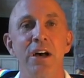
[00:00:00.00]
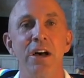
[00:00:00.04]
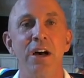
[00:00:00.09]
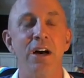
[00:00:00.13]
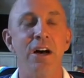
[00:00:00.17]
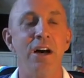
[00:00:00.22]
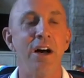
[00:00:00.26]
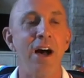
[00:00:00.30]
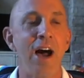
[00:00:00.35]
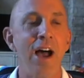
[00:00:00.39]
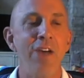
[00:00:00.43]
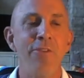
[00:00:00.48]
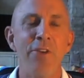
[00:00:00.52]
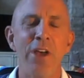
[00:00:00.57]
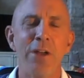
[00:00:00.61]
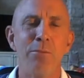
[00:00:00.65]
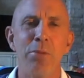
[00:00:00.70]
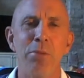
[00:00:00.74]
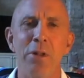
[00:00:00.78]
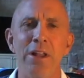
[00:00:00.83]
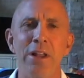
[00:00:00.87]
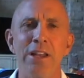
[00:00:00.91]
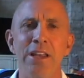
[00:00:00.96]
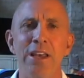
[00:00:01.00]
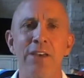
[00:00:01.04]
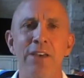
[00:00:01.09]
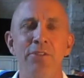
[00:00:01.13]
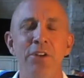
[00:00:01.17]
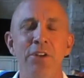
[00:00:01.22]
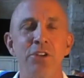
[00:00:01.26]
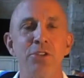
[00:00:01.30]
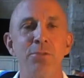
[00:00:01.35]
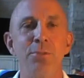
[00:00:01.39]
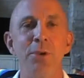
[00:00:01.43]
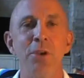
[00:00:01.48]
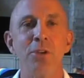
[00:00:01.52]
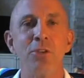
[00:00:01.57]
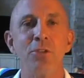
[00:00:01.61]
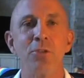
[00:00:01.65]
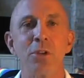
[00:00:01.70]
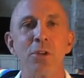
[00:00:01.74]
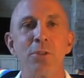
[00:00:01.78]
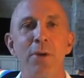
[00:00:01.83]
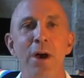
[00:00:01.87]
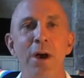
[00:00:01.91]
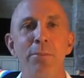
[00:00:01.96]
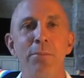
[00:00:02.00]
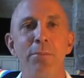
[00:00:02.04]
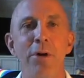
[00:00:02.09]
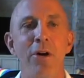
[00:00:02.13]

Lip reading: I've had plenty of disputes with my